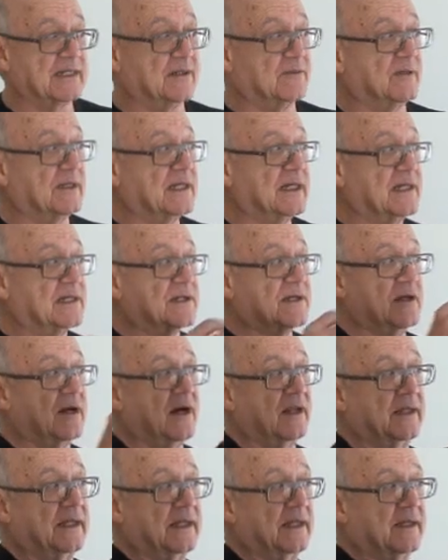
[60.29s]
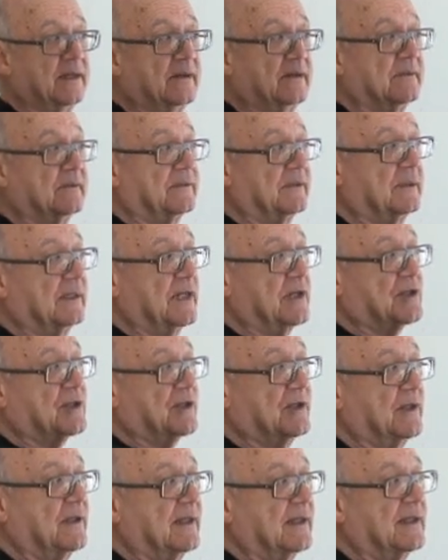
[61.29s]
that what he's calling
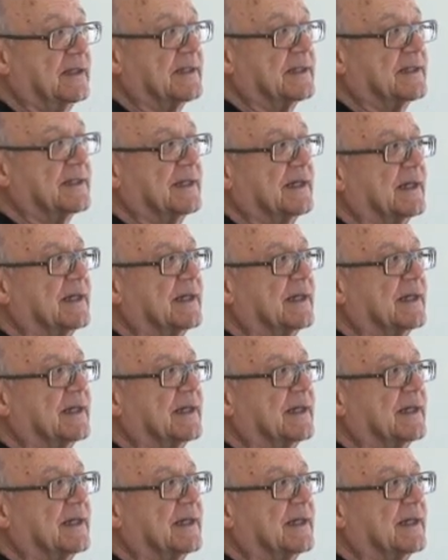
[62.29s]
relational is